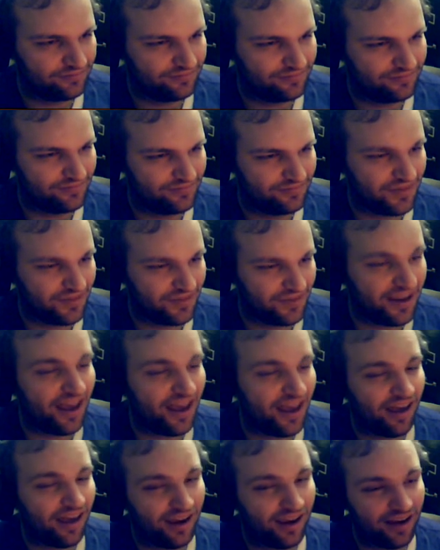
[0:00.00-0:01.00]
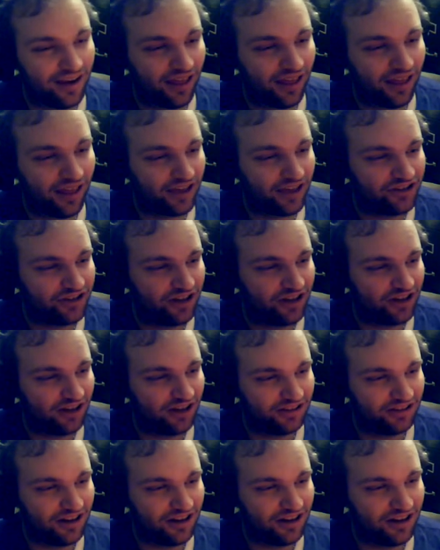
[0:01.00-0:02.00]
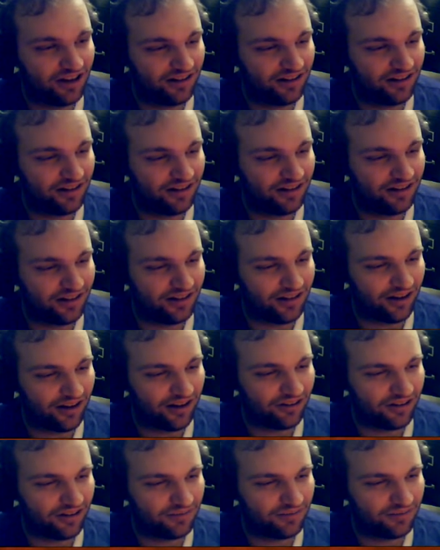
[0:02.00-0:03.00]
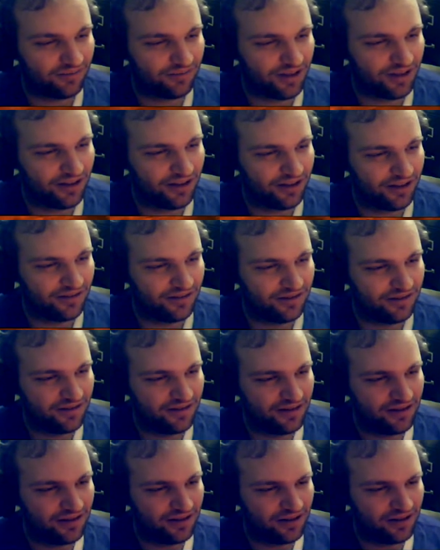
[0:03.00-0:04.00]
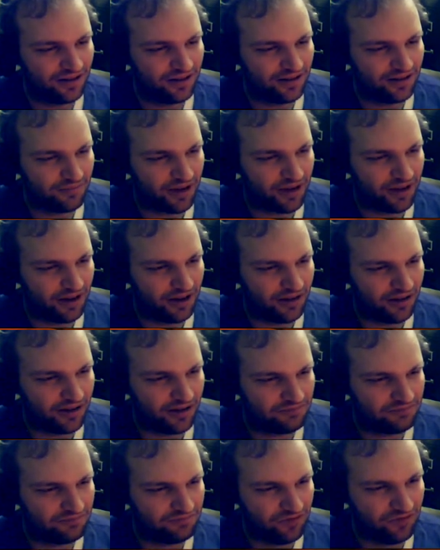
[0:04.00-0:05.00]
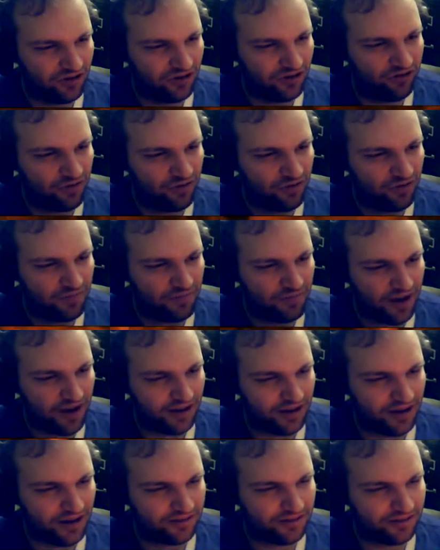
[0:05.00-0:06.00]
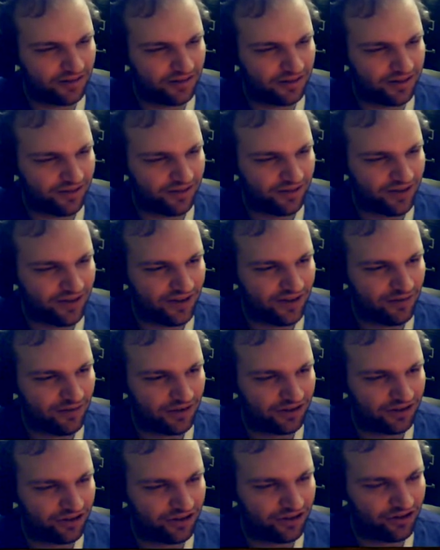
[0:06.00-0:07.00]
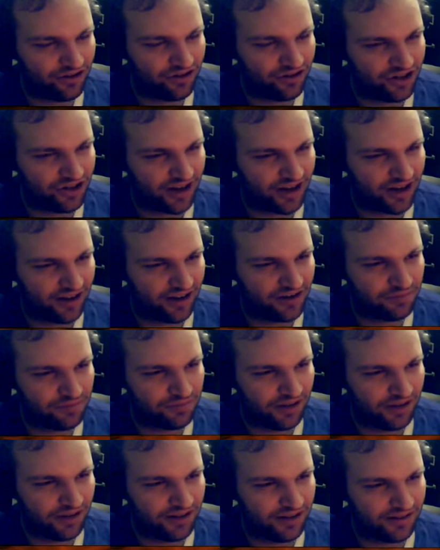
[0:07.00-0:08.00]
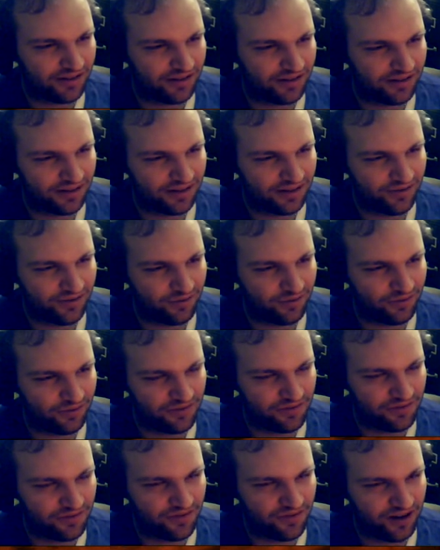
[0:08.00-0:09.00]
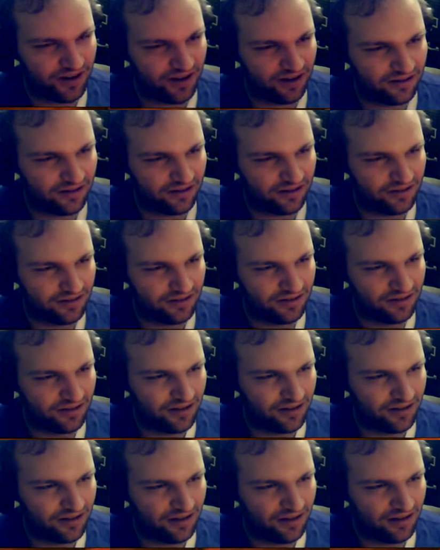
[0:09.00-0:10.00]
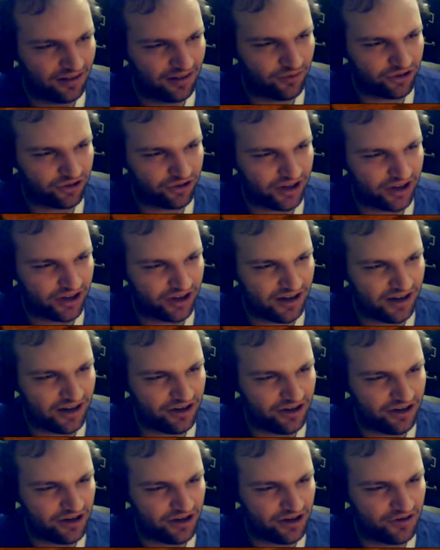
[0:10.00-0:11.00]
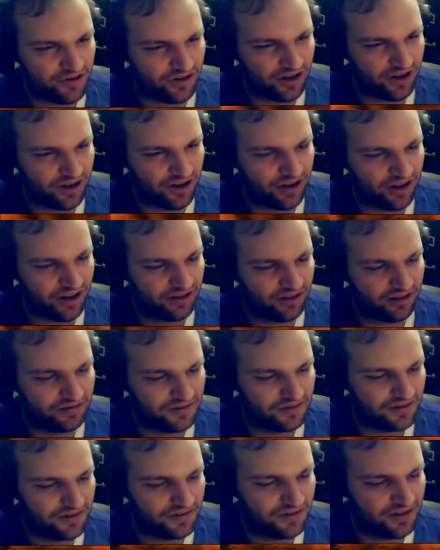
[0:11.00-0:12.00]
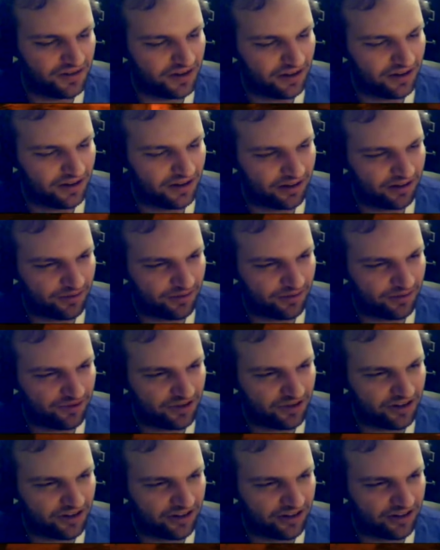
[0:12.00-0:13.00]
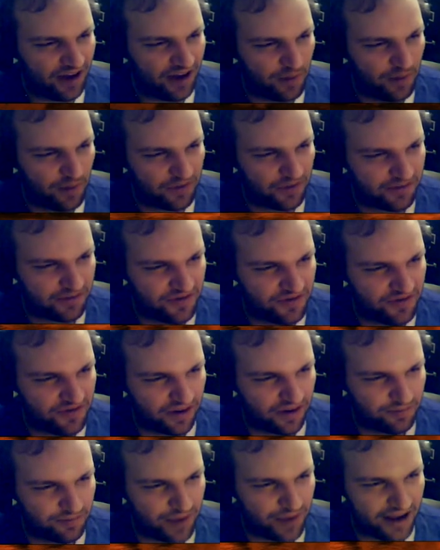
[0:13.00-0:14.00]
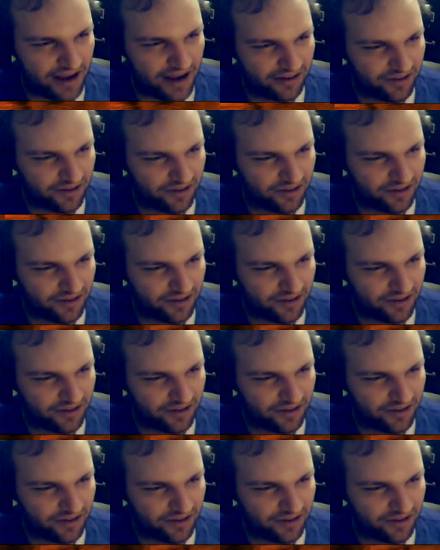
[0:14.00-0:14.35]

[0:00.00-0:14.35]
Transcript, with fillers: Yeah, and I'll actually talk to Hunk and see. I'll talk to my uh, my group mate and see if he wants to check out your place and see if he wants to move there. Then we'll just need you and uh, some of your friends to help us move our base over there.